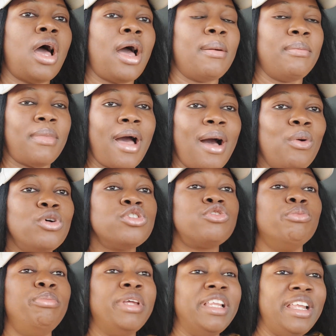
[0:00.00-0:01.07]
I want
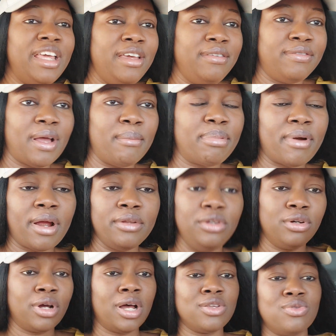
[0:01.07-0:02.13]
to believe that brand
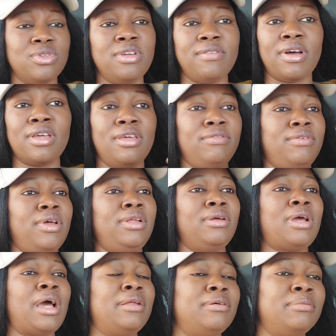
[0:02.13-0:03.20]
new cars will never give you
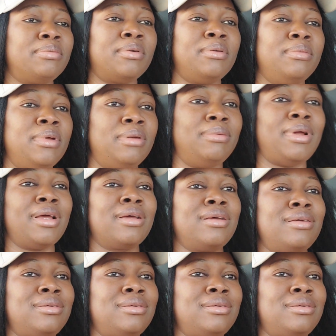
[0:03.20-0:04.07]
any kind of problem. Like,